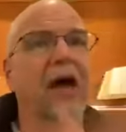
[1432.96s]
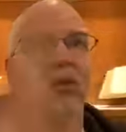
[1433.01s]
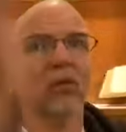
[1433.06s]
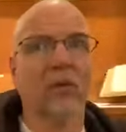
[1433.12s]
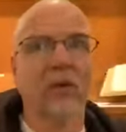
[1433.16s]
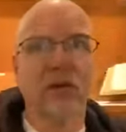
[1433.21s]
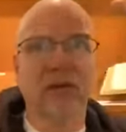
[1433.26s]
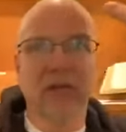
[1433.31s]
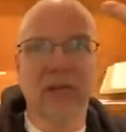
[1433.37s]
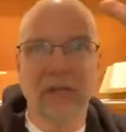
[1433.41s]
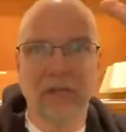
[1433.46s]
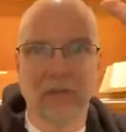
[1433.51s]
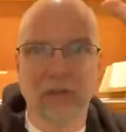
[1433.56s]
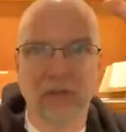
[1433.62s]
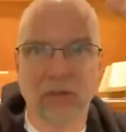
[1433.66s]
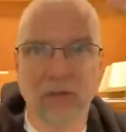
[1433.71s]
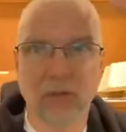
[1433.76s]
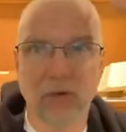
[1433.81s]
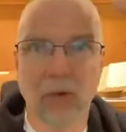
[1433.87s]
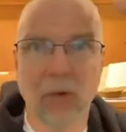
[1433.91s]
that. We need
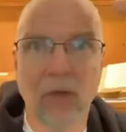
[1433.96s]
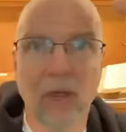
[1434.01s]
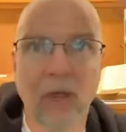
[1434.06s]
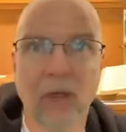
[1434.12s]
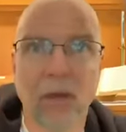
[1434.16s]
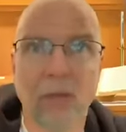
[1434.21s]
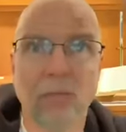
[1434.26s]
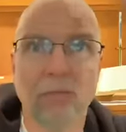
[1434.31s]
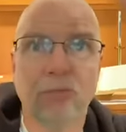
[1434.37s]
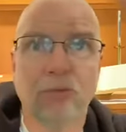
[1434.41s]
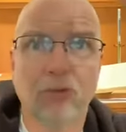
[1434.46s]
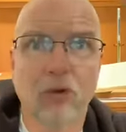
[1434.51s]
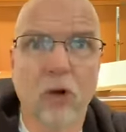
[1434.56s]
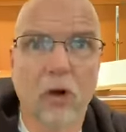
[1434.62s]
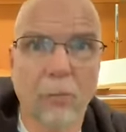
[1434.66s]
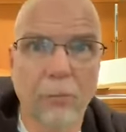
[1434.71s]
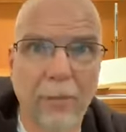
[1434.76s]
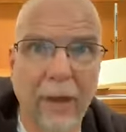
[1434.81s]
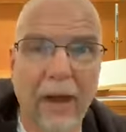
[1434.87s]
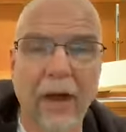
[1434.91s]
to
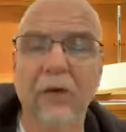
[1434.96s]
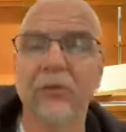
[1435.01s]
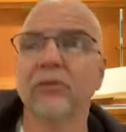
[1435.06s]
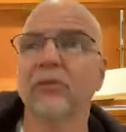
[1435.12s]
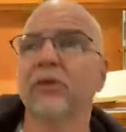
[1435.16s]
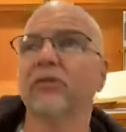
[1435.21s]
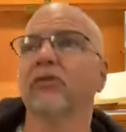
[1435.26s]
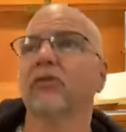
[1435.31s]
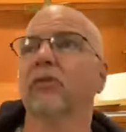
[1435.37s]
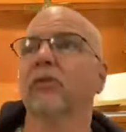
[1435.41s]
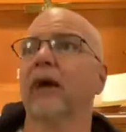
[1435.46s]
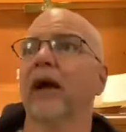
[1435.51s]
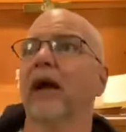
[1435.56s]
draw boundaries